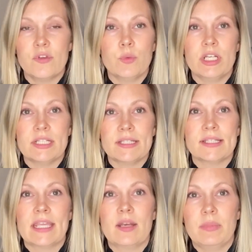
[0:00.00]
your
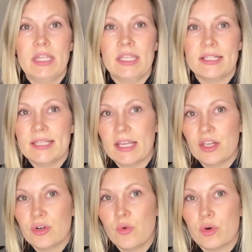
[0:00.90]
witnesses can be the
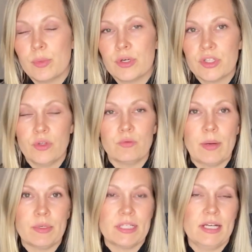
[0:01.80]
executor or personal
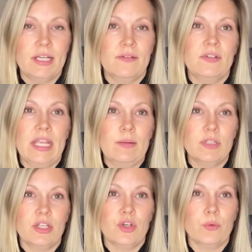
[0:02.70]
representative named
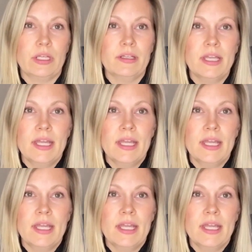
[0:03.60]
in your will,